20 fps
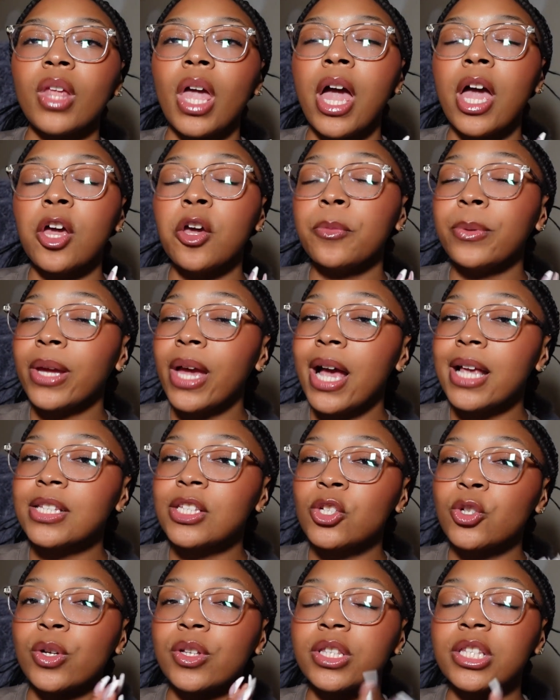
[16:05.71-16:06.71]
I hope you guys
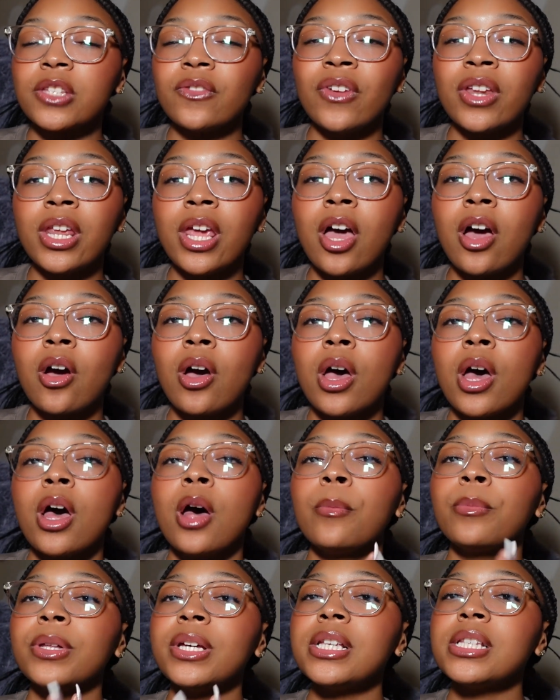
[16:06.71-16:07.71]
enjoyed this video.
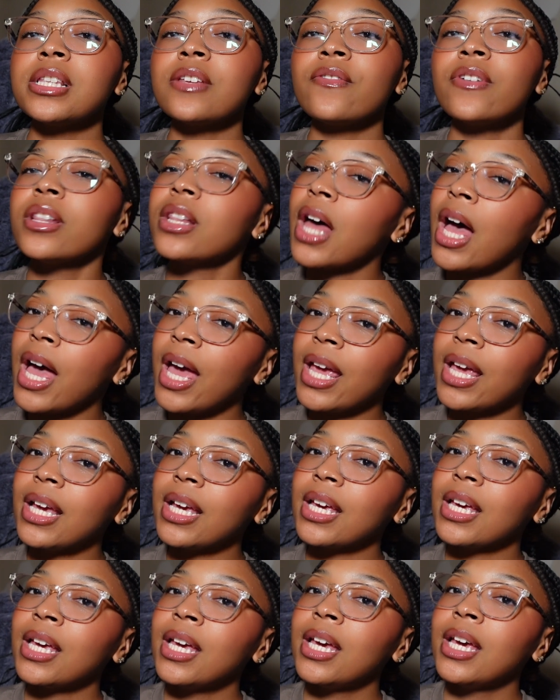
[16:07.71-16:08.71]
Please leave a
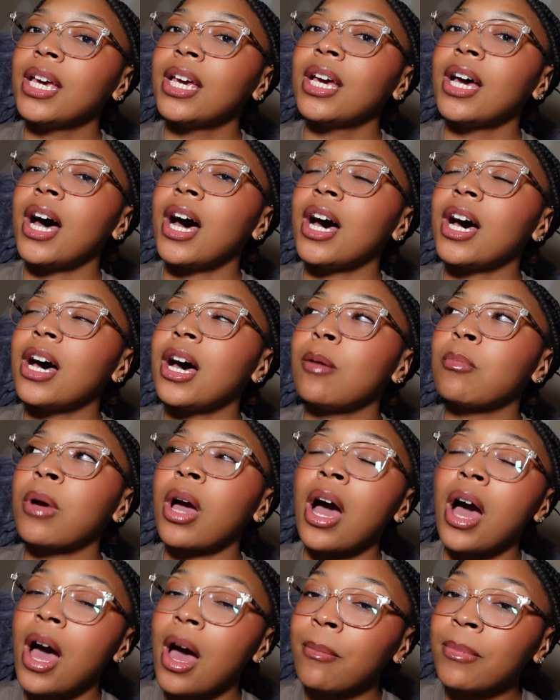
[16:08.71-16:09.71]
like,
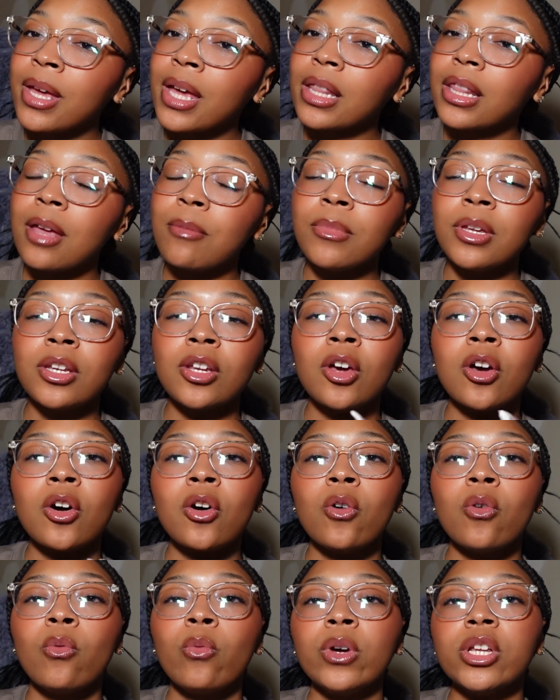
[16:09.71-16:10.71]
comment, let me
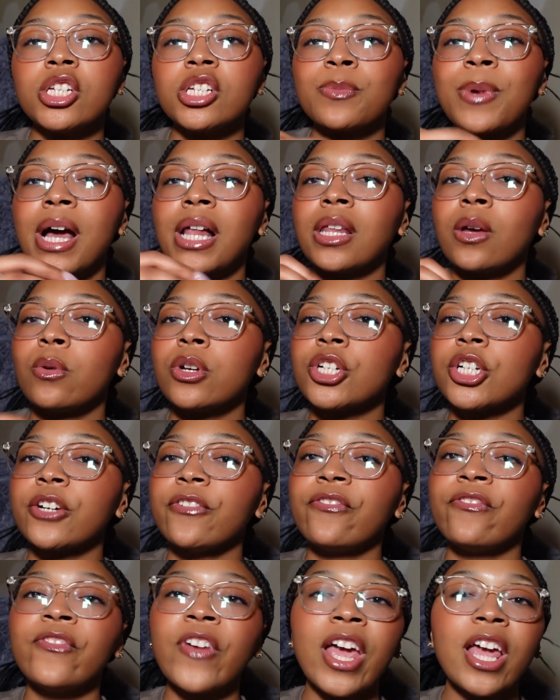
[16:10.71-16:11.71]
know which palette was your
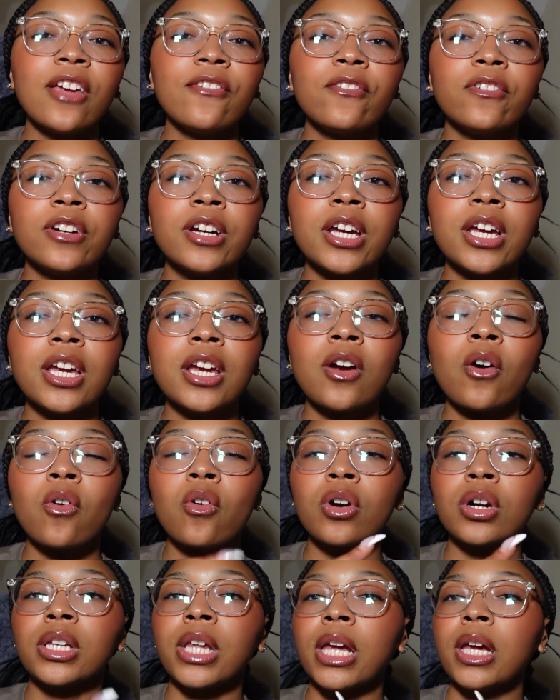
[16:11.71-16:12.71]
favorite,
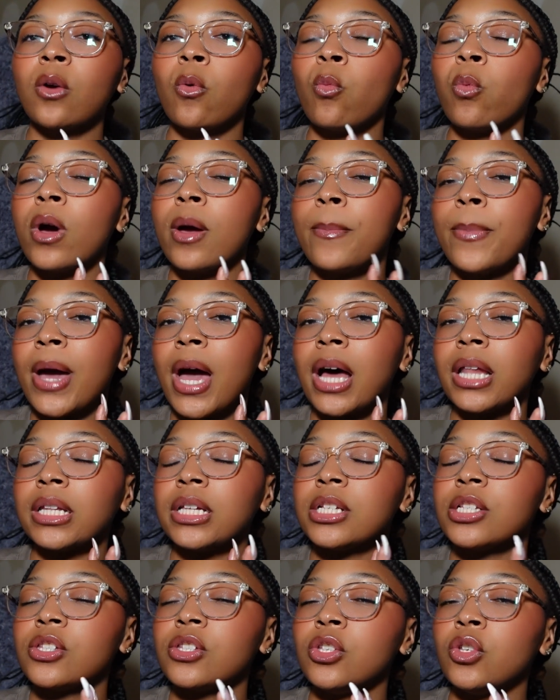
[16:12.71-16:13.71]
or like what
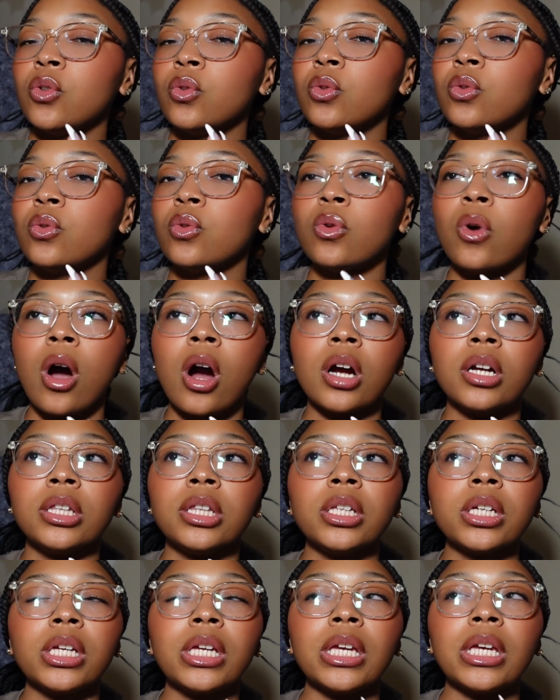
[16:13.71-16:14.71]
palettes you are
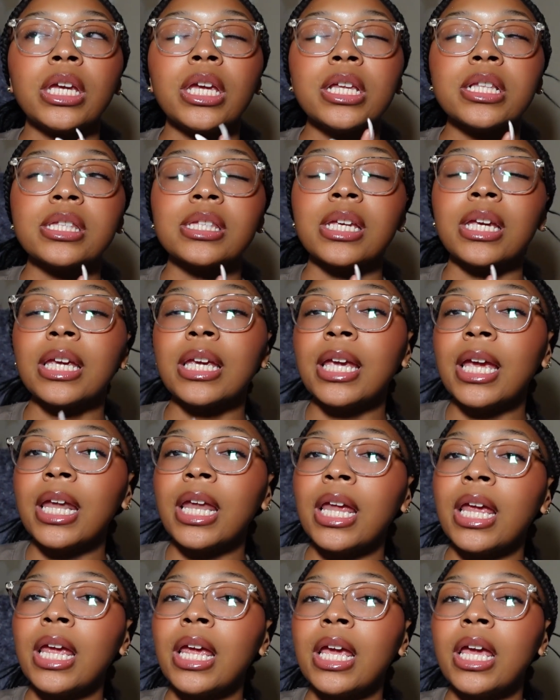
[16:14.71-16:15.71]
looking into
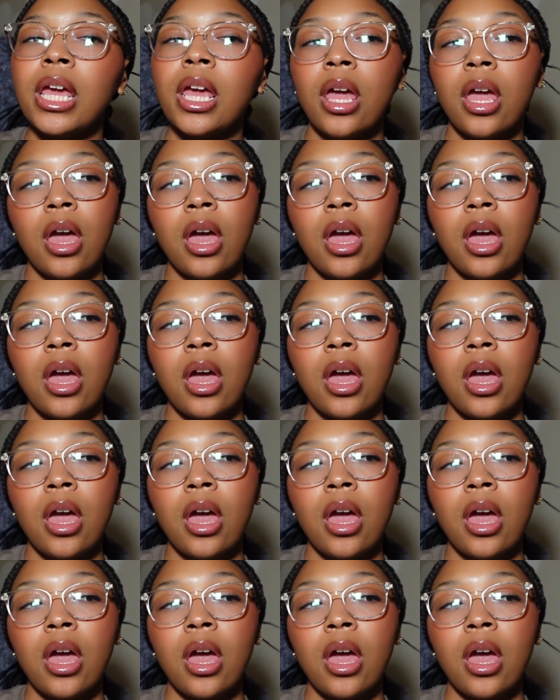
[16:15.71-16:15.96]
getting.